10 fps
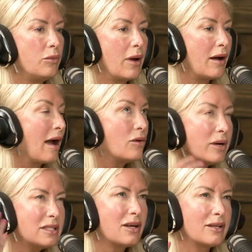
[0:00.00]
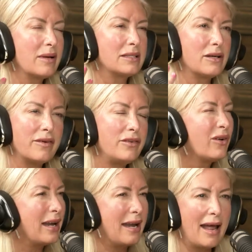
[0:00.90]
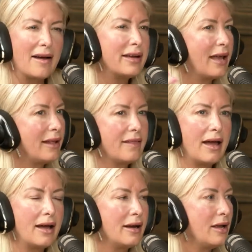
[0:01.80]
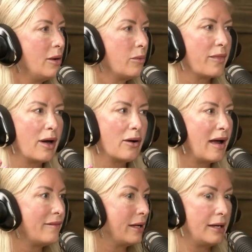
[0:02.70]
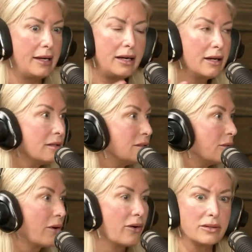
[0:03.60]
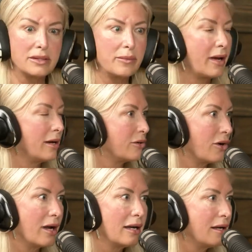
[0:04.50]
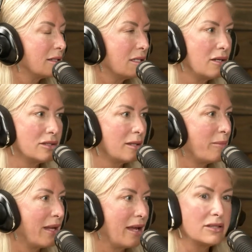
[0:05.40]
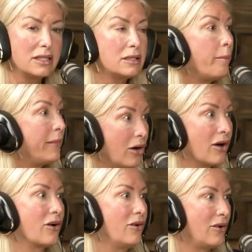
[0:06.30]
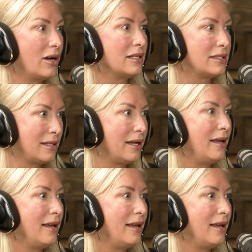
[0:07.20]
I've always thought to myself, if you can navigate that without having an eating disorder or some kind of drug addiction or something else, it's a miracle, honestly.